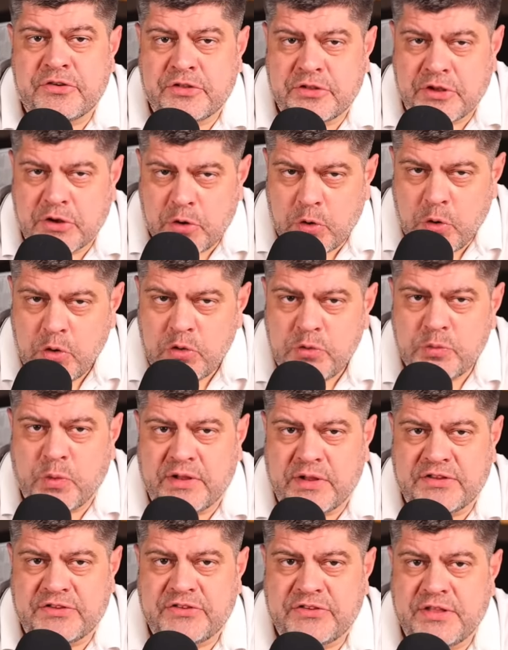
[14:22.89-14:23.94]
the good
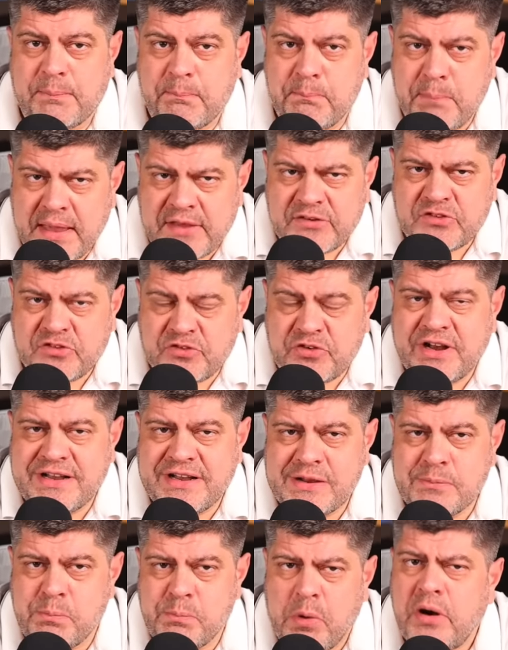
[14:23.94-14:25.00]
ones, the best
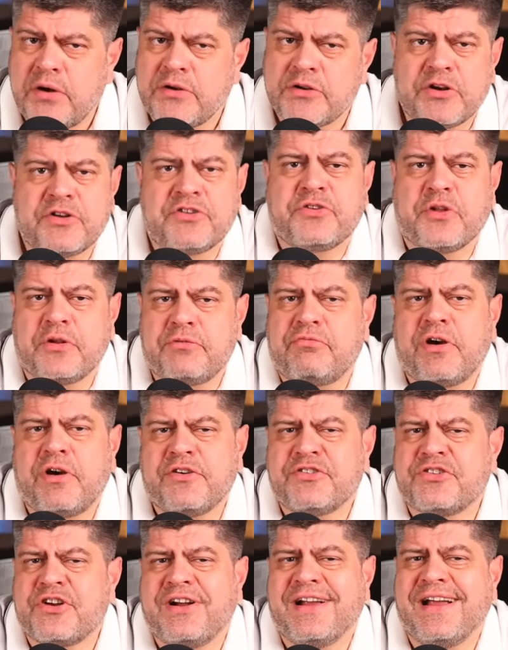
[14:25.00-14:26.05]
trading partners that
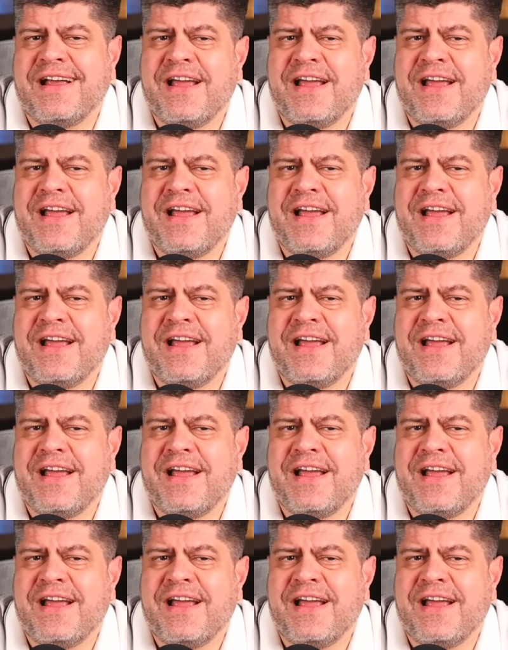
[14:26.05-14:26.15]
Russia